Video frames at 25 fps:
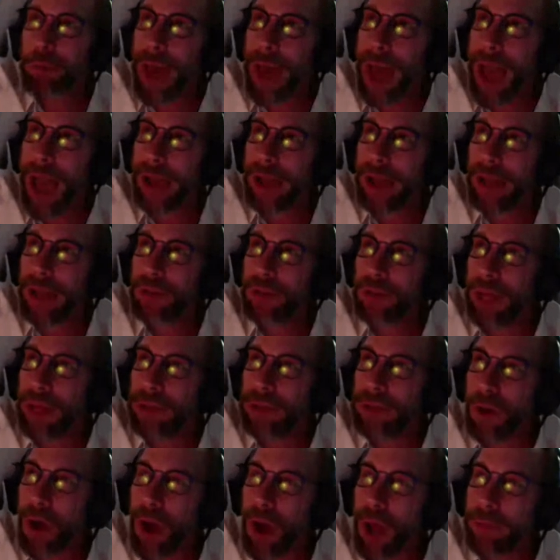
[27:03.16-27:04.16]
back
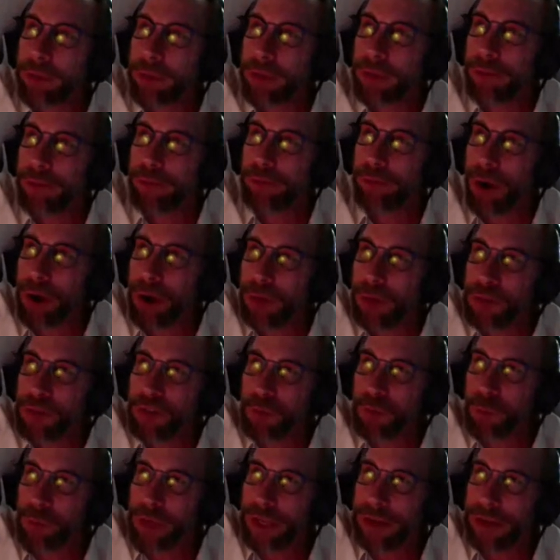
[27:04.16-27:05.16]
at time, and the
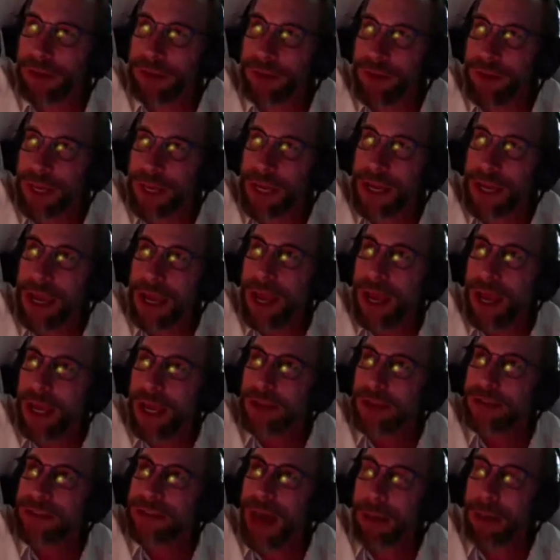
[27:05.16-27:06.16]
farthest we can see
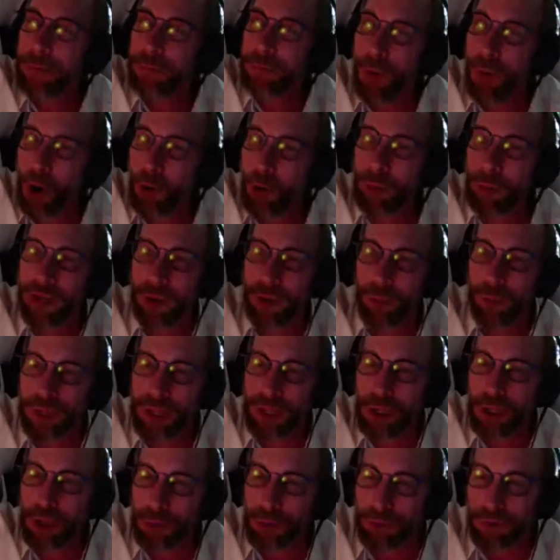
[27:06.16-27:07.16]
is that moment when
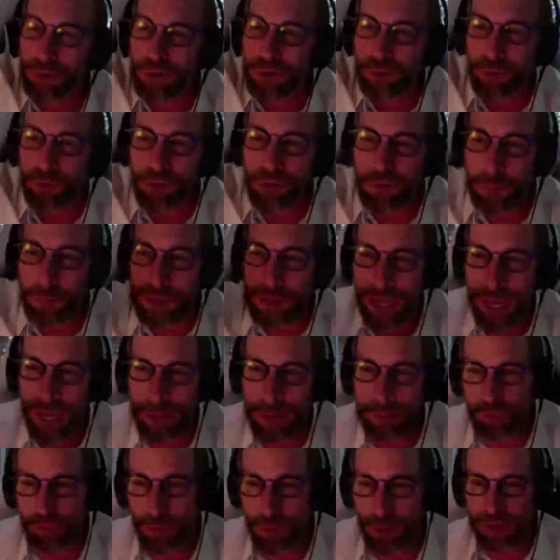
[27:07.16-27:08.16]
the universe first
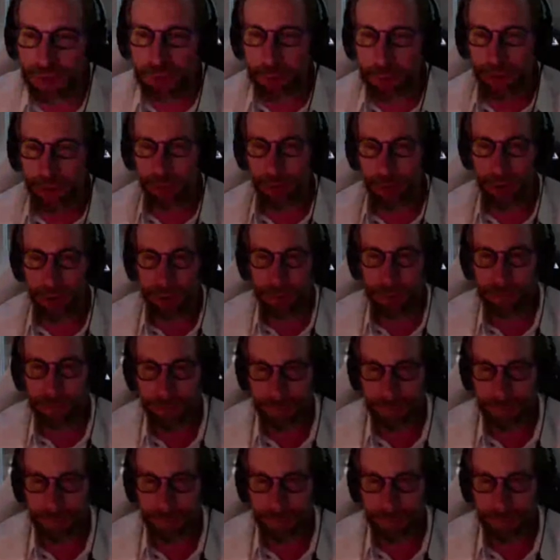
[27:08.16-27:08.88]
became transparent.